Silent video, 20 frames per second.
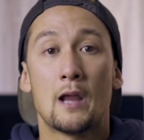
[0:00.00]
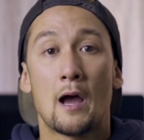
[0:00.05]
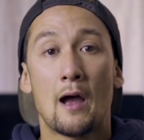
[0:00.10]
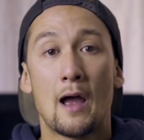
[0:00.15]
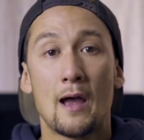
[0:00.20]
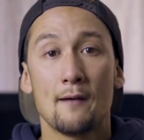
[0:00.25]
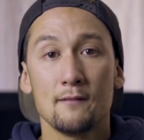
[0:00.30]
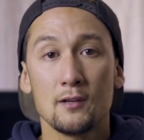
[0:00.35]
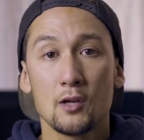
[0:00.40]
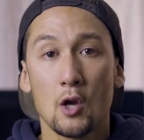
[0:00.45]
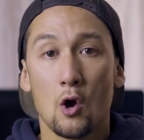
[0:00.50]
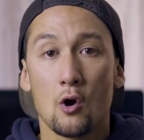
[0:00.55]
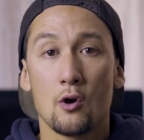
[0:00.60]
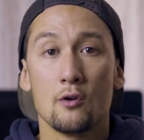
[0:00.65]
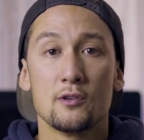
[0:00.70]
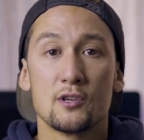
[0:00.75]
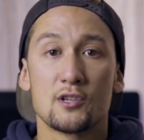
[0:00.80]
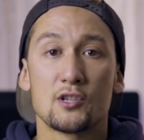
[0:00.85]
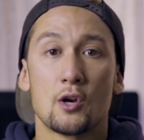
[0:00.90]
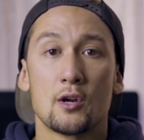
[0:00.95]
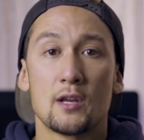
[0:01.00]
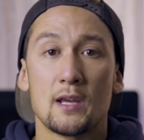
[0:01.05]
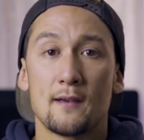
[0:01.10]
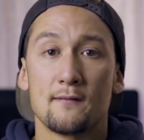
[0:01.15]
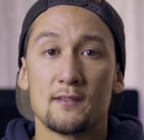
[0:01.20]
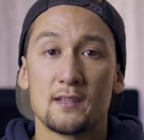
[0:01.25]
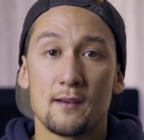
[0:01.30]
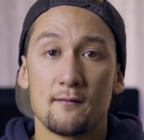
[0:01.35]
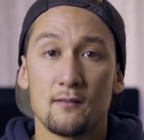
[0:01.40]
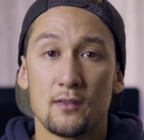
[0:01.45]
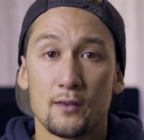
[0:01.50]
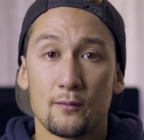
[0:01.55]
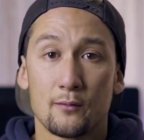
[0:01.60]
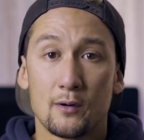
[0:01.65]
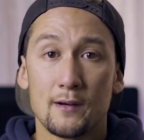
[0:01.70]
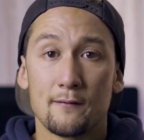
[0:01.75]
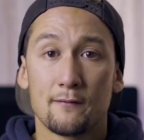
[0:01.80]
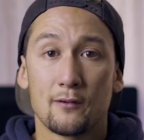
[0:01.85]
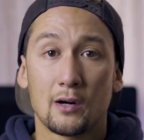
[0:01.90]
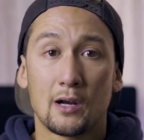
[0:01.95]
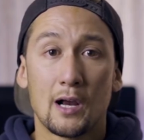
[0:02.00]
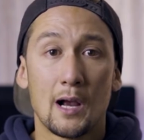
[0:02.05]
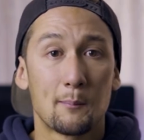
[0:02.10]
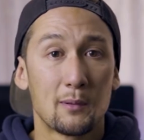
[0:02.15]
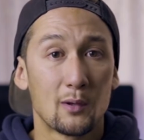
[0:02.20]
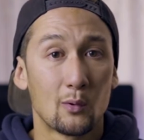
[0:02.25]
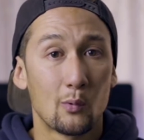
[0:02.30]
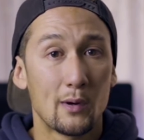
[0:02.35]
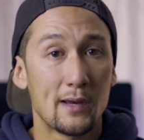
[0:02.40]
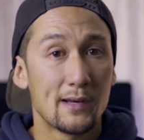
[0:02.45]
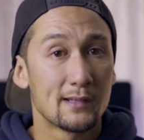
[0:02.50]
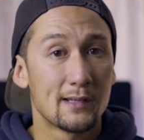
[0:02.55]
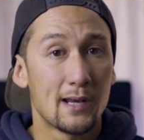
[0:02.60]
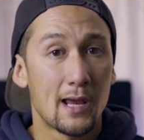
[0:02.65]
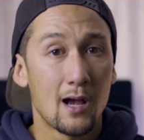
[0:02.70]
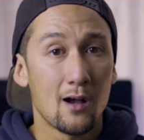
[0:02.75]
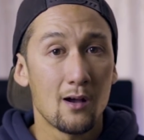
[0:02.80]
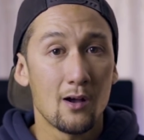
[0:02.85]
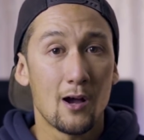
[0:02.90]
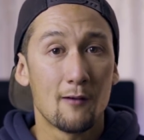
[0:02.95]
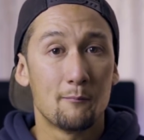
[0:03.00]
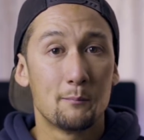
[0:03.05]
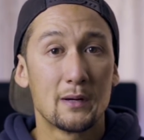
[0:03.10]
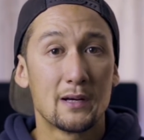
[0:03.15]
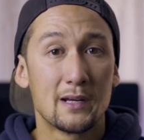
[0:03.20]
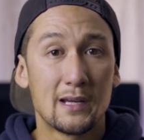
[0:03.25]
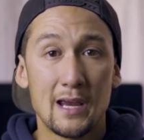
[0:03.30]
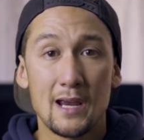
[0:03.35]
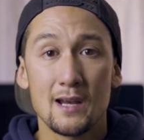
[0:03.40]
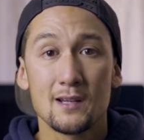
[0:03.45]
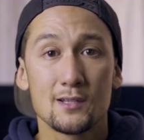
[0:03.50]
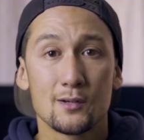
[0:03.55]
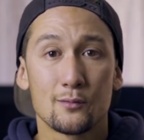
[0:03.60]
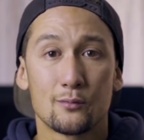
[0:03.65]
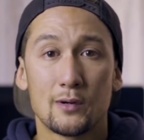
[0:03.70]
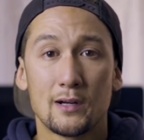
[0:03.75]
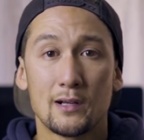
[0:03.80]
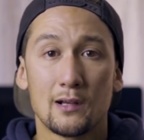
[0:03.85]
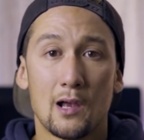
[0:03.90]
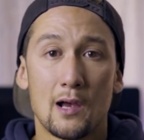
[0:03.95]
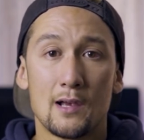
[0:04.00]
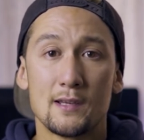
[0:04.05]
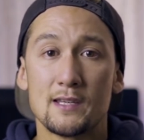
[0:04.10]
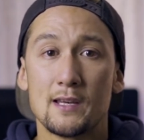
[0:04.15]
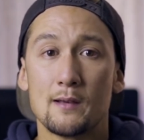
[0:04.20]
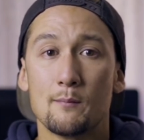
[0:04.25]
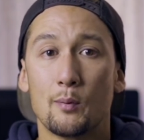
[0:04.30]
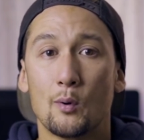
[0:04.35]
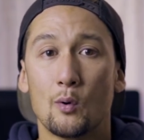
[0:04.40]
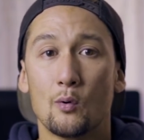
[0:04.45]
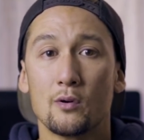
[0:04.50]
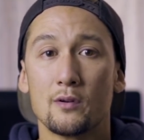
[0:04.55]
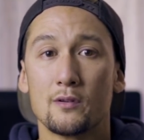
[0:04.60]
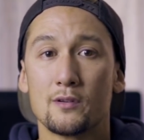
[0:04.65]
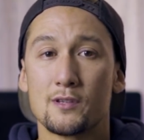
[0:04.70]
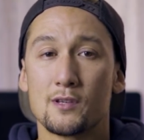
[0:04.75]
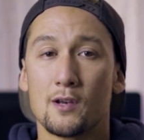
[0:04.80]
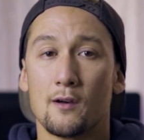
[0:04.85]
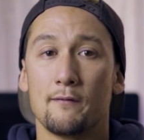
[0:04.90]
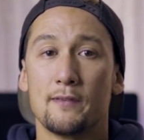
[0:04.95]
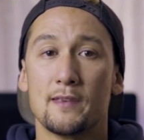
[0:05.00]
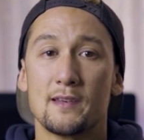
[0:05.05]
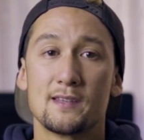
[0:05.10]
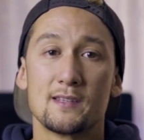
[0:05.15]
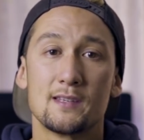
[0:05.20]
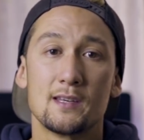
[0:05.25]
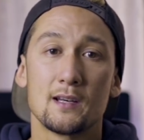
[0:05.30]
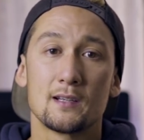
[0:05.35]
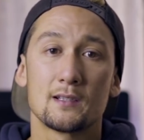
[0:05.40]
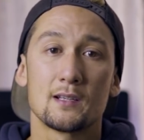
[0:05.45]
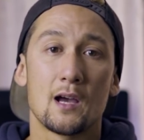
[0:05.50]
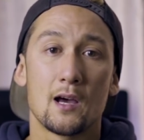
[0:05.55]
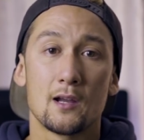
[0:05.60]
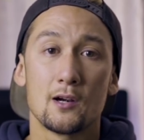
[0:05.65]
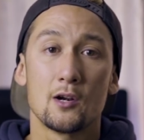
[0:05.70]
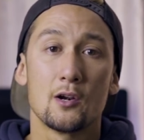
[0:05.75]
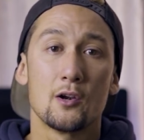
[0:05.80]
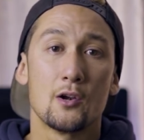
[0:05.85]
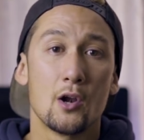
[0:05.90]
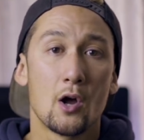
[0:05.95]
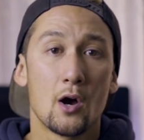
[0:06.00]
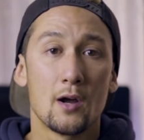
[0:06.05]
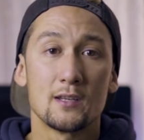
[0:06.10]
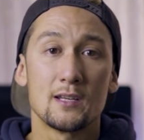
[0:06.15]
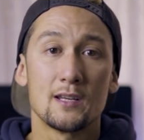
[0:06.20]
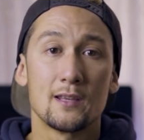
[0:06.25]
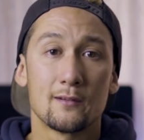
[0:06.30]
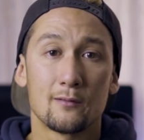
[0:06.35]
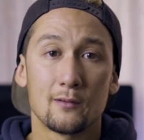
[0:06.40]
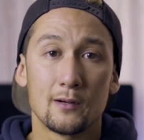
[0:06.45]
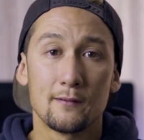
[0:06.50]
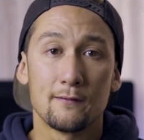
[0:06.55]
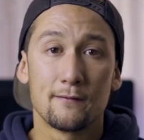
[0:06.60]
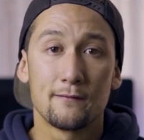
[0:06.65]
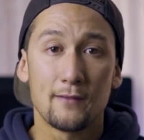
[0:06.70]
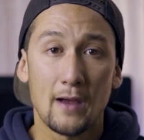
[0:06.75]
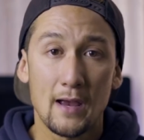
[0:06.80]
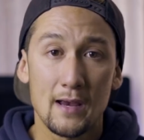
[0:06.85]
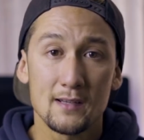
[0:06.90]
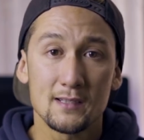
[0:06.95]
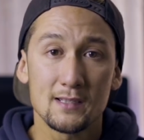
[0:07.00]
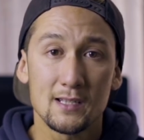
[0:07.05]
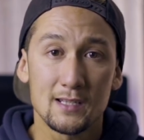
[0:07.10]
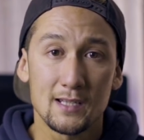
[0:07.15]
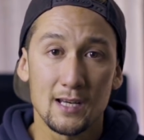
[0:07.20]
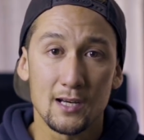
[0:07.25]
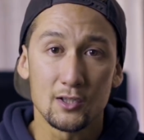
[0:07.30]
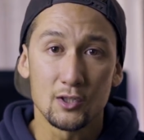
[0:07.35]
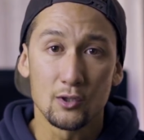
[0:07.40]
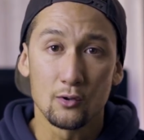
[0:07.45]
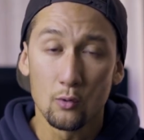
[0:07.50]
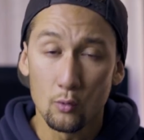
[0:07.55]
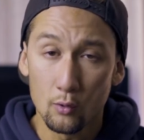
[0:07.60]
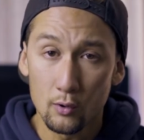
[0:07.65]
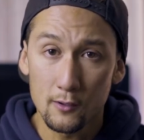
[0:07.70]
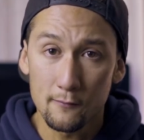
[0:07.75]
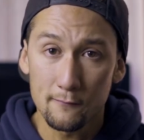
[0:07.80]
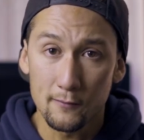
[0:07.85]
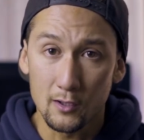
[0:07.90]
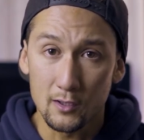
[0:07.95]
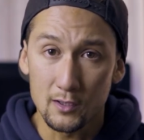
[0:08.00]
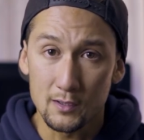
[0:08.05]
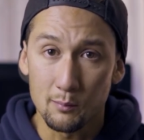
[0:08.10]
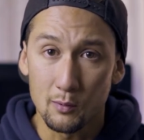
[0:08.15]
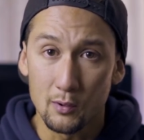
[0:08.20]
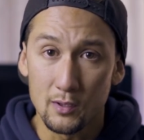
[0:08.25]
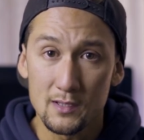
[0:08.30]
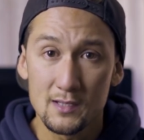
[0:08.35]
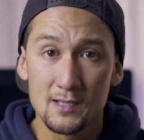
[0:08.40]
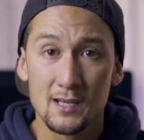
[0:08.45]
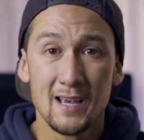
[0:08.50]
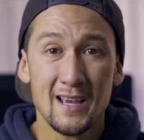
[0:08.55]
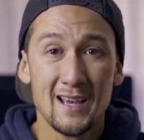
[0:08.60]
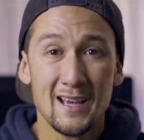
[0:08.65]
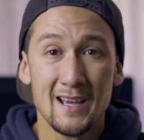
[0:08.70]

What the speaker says: Now, having owned the Sony A7 III for a couple of weeks now, I began to realize the importance of the 693 phase detection autofocus points,